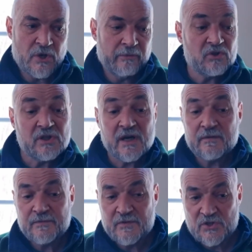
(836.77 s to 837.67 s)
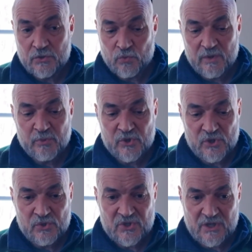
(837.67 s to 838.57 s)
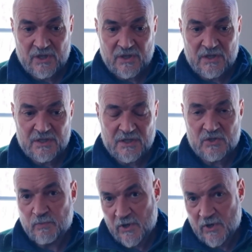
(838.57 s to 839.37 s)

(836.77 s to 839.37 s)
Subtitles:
so I would love to reproduce this